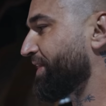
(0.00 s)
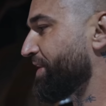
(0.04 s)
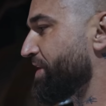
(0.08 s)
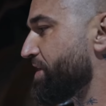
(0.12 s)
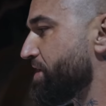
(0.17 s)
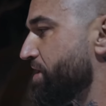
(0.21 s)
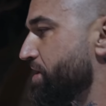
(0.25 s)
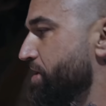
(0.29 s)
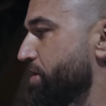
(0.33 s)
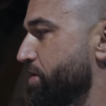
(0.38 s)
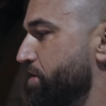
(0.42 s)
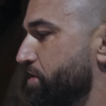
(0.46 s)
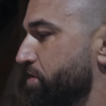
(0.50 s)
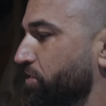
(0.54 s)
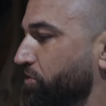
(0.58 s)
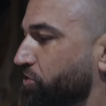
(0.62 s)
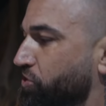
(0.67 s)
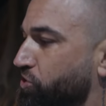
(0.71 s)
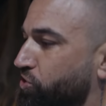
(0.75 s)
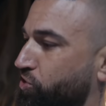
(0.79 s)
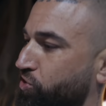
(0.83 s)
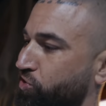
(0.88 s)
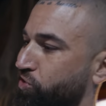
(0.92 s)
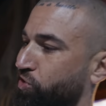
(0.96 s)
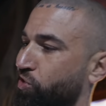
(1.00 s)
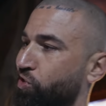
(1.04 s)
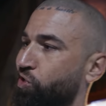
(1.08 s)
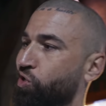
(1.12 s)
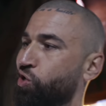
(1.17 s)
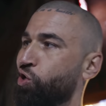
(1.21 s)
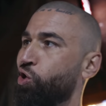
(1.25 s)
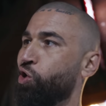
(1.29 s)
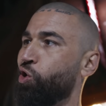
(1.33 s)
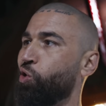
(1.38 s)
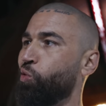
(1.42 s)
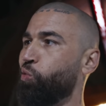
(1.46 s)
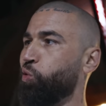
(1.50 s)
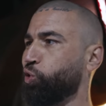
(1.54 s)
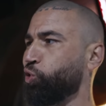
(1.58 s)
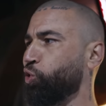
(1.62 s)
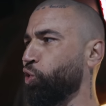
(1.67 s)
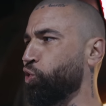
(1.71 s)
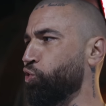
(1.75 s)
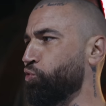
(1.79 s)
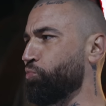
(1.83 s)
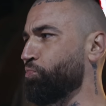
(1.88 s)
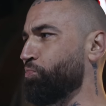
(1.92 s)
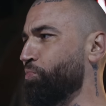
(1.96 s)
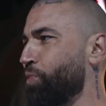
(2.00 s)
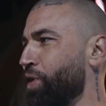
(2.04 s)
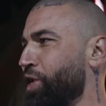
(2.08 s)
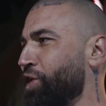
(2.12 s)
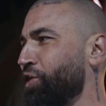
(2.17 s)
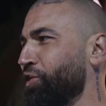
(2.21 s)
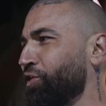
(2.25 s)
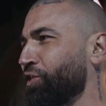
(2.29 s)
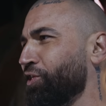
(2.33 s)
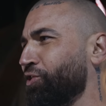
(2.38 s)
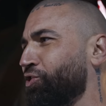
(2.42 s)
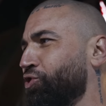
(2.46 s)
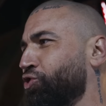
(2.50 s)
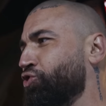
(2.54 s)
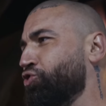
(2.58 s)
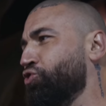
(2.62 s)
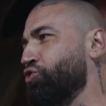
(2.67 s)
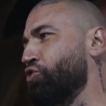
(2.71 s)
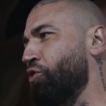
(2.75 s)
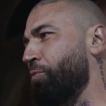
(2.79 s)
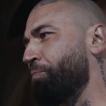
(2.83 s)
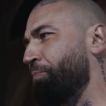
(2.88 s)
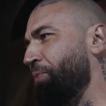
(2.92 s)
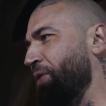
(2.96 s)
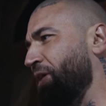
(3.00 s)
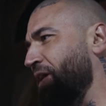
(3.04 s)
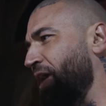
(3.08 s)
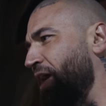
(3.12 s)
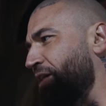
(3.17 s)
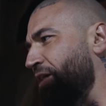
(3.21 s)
this. What do you mean? It's dripping